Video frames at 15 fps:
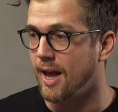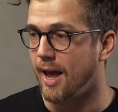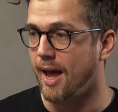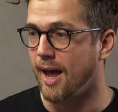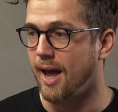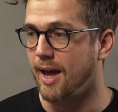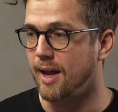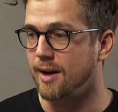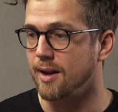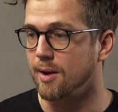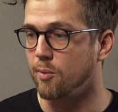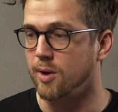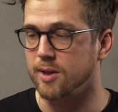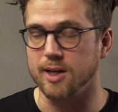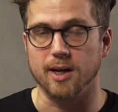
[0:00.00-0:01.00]
And
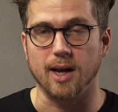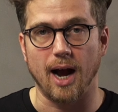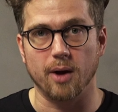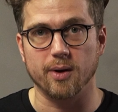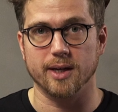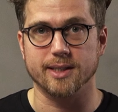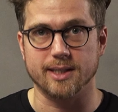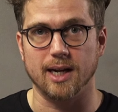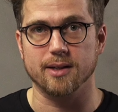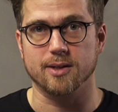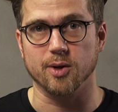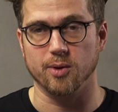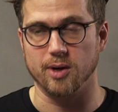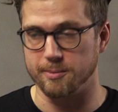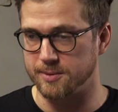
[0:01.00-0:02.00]
how they sell
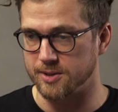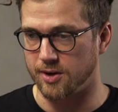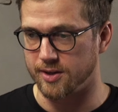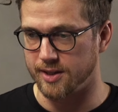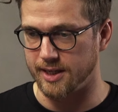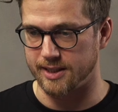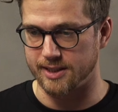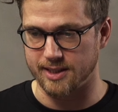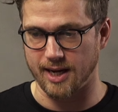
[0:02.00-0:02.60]
tulips are this.